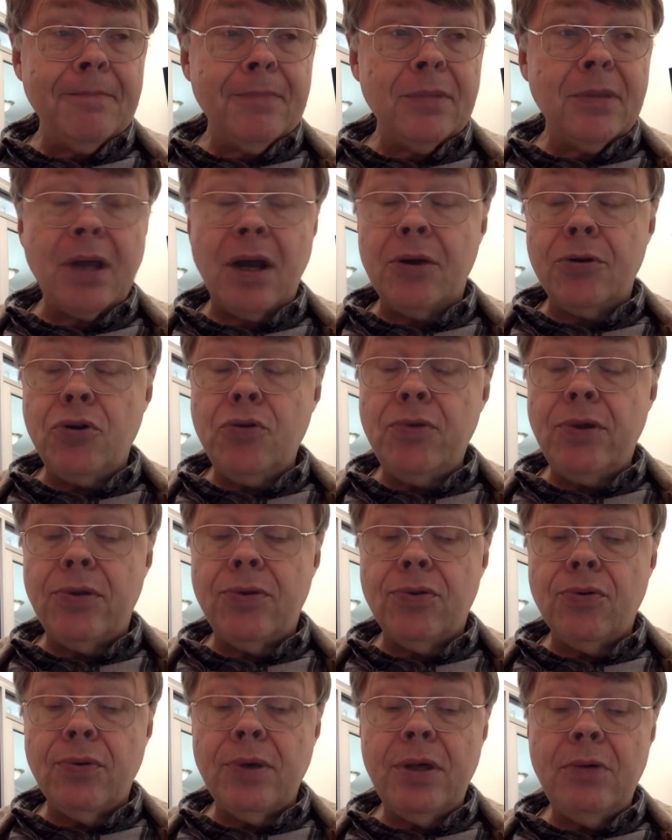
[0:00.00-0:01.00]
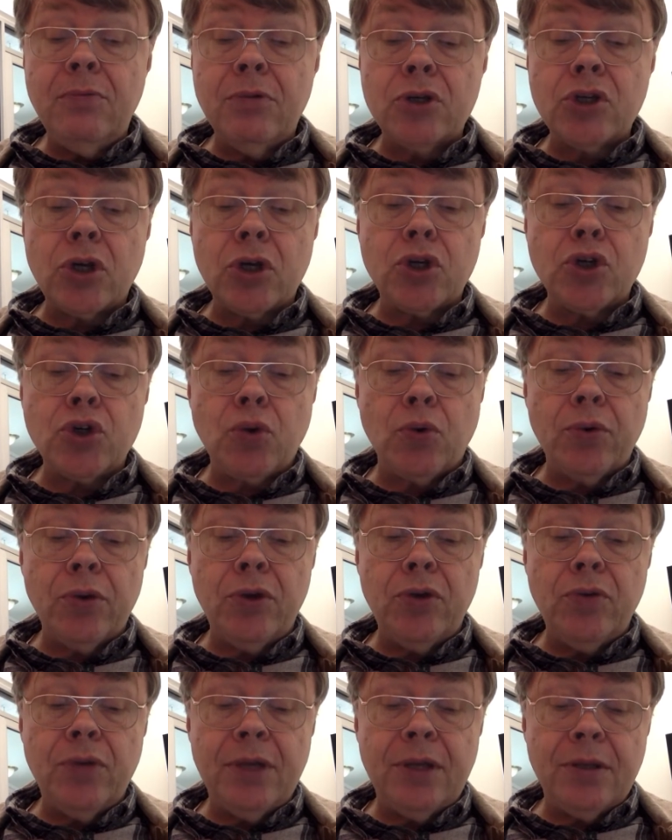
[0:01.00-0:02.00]
Now, Unit 3 was a short
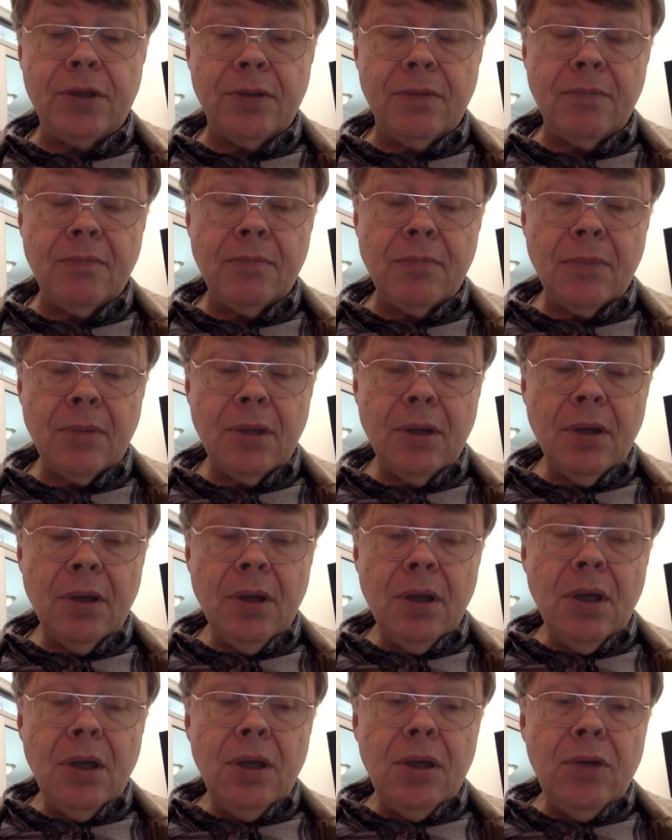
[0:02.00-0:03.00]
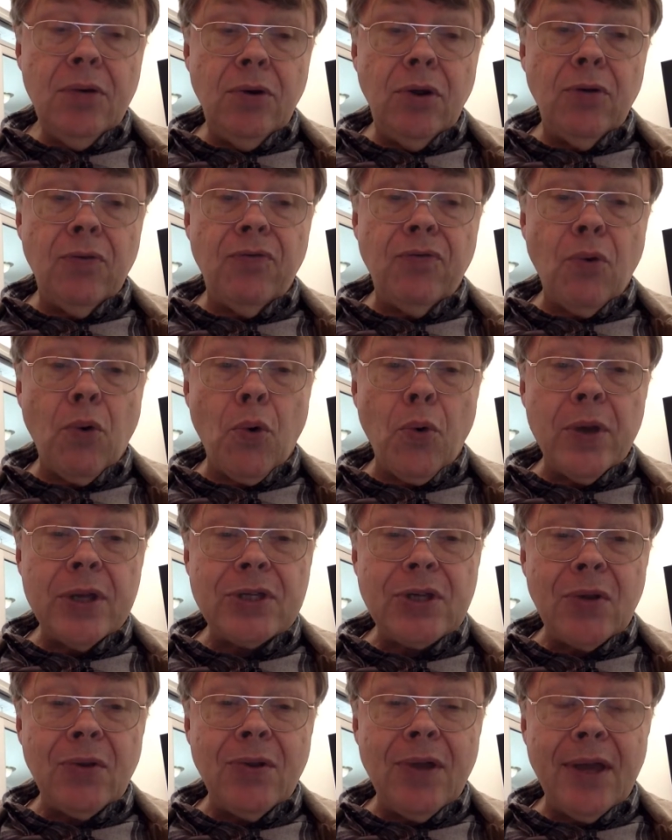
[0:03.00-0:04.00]
unit. Unit 4 is
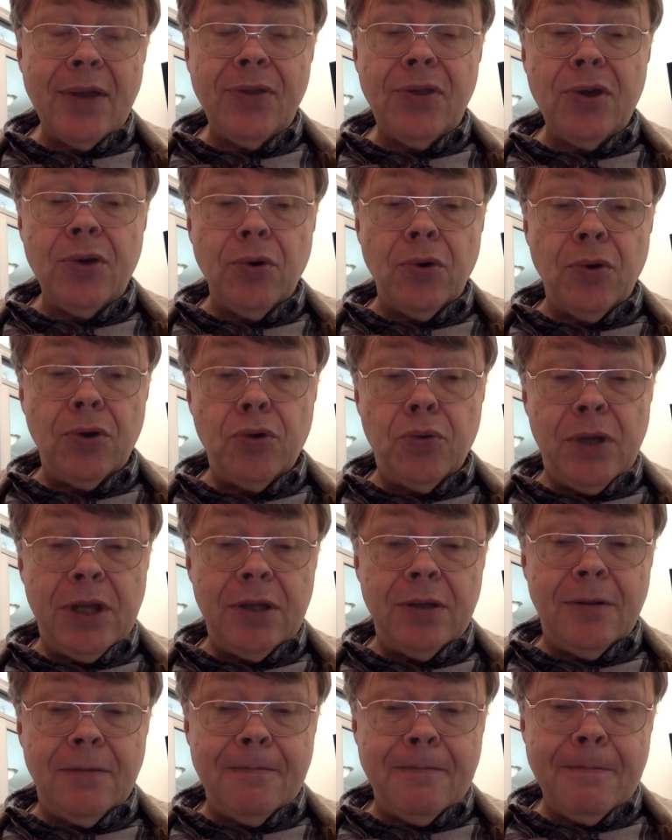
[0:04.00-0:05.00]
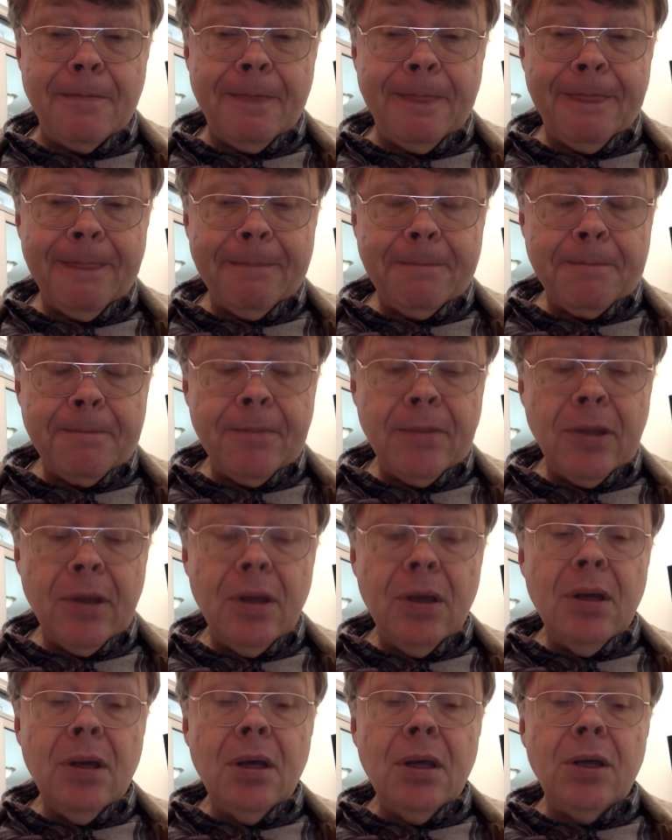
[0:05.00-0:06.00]
a lengthier unit.
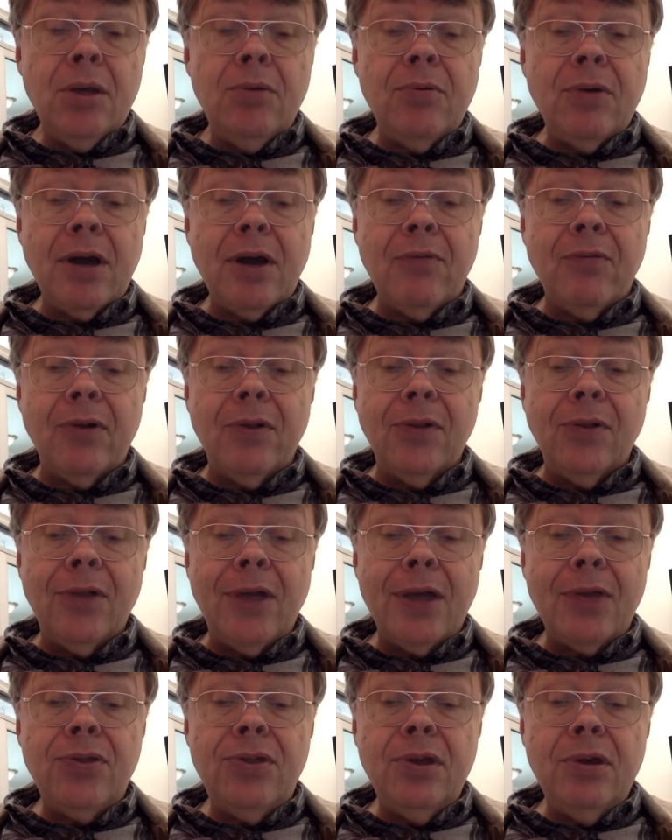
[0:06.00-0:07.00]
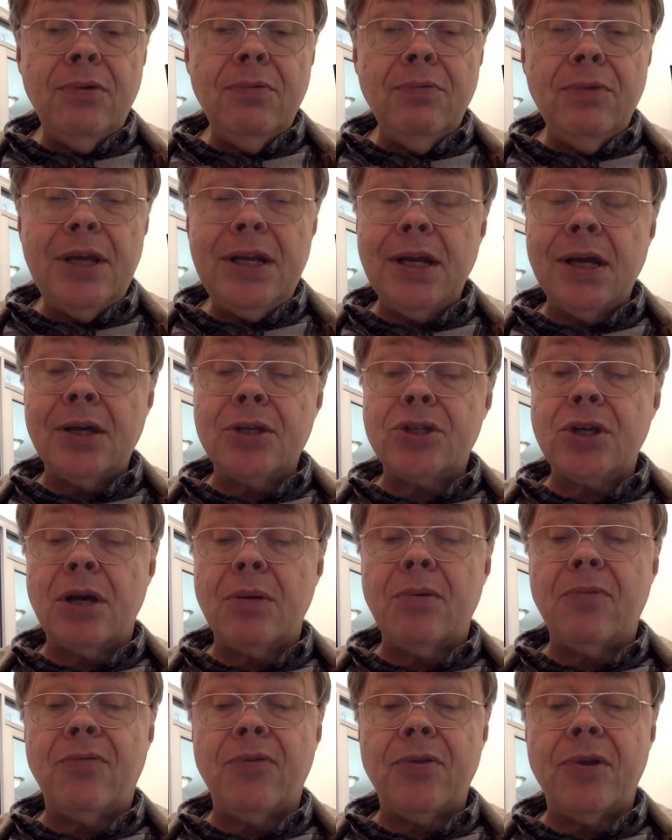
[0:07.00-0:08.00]
You have a lengthy reading
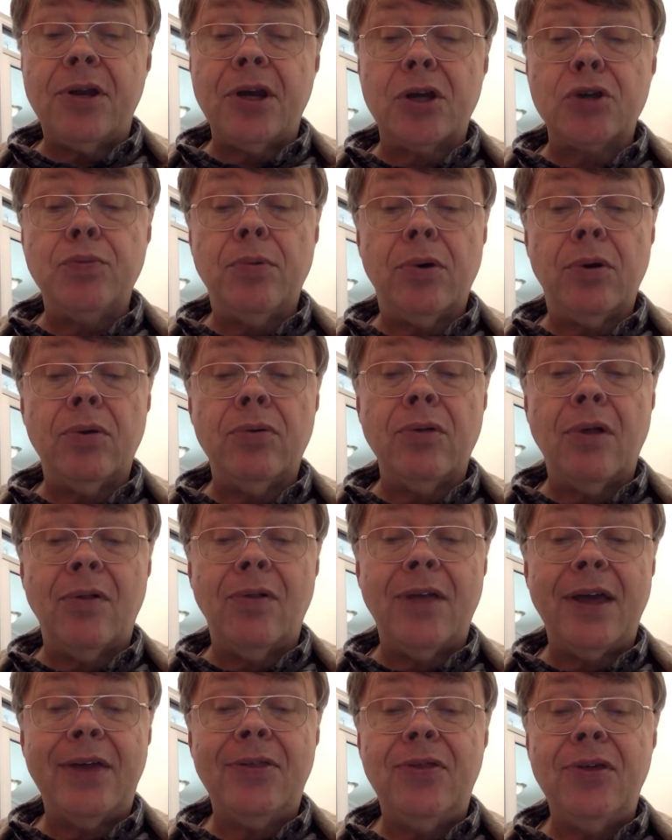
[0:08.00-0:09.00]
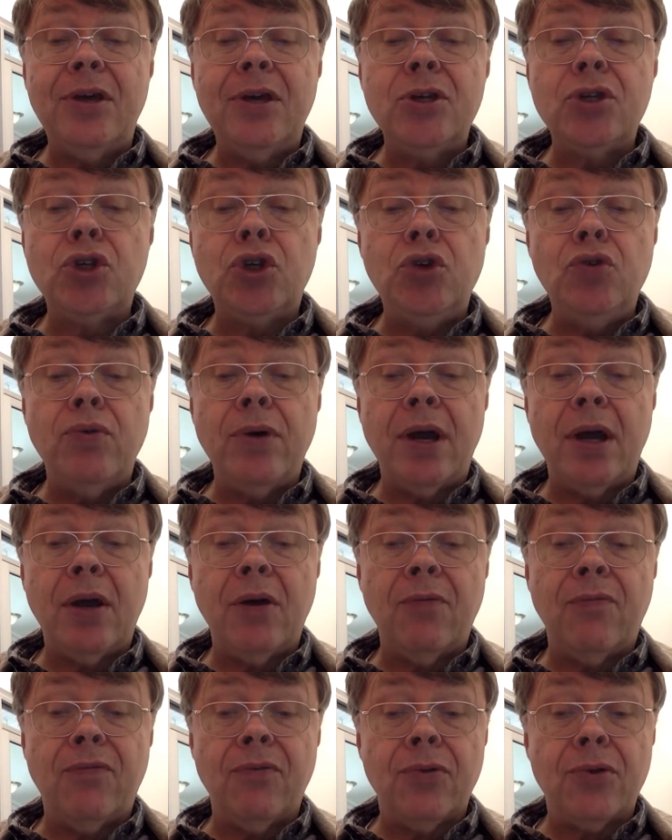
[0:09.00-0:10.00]
assignment from the textbook, the lengthiest you
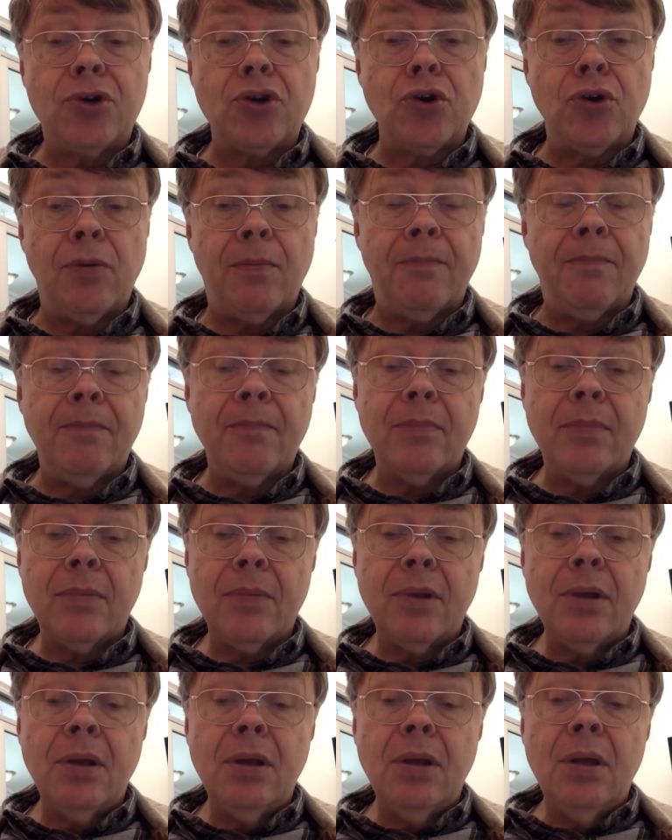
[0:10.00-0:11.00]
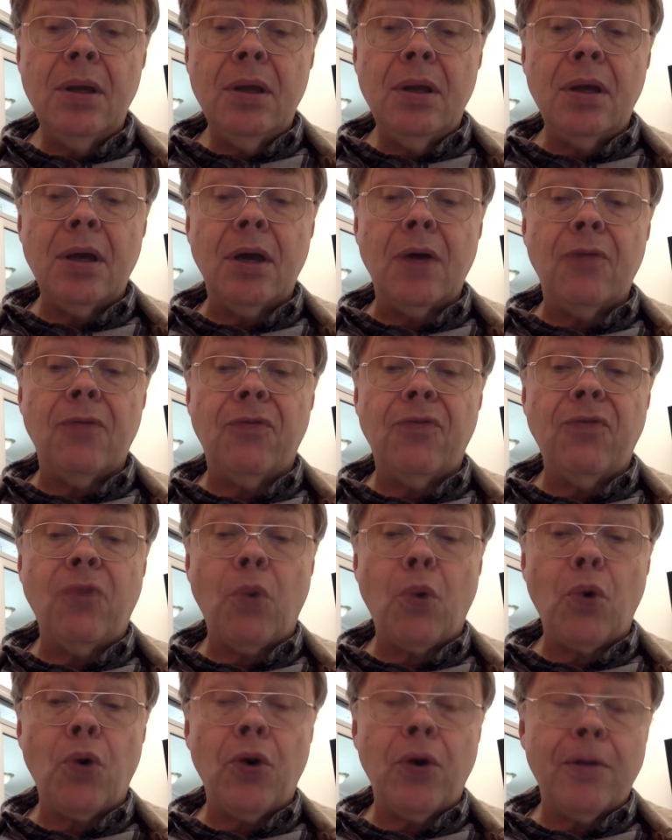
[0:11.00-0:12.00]
have for the term. You have
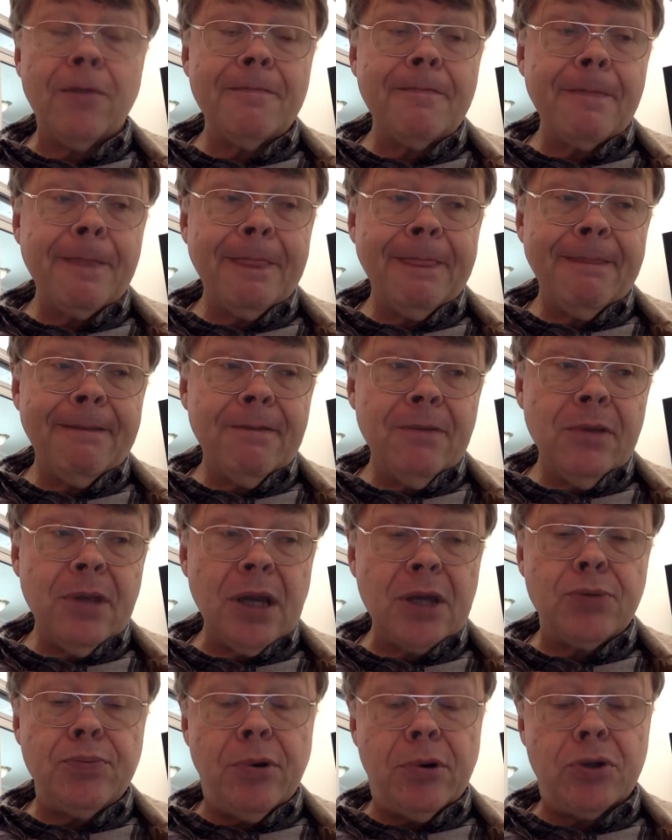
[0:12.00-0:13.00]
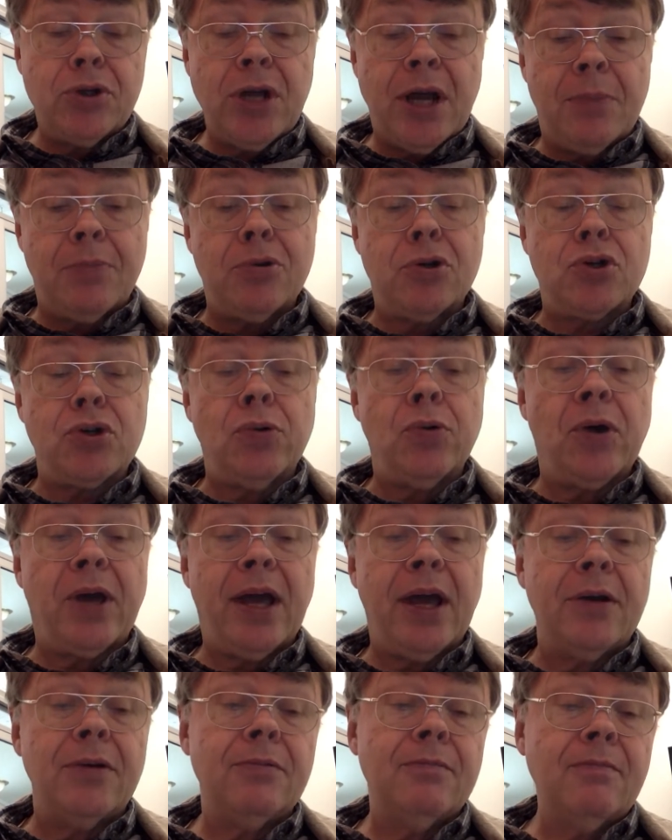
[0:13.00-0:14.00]
4 textbook chapters to look
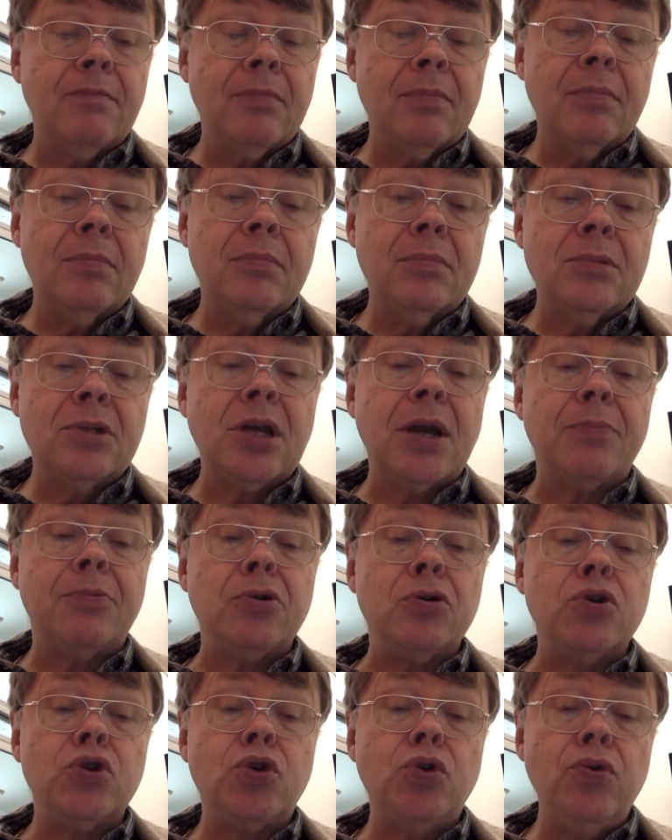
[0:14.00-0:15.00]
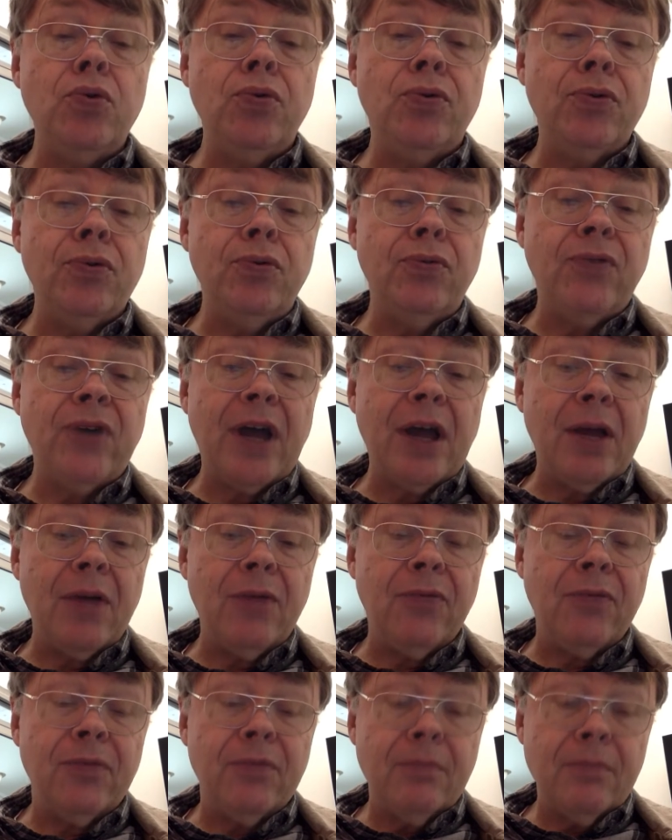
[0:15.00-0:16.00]
at, chapters 2 through 5,